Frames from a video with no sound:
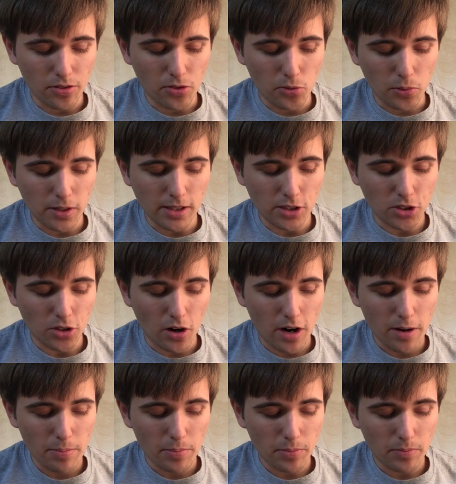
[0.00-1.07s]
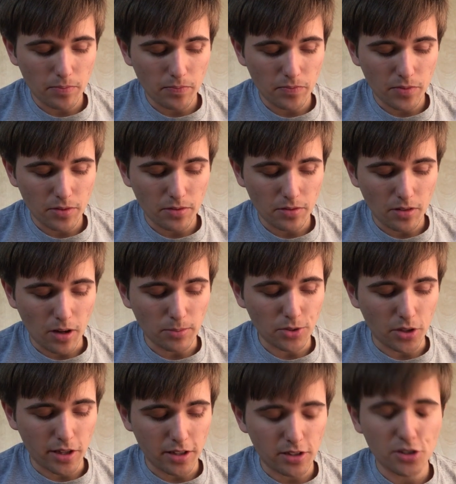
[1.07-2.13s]
3 sharp. I'm
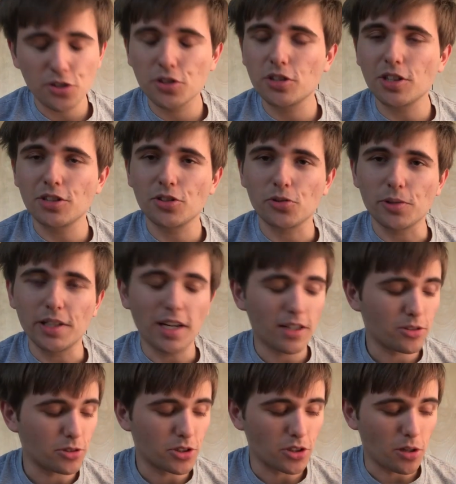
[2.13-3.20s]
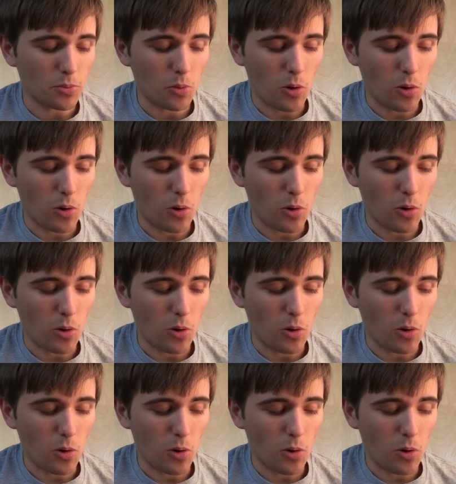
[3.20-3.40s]
sorry, just 3, not 3 sharp.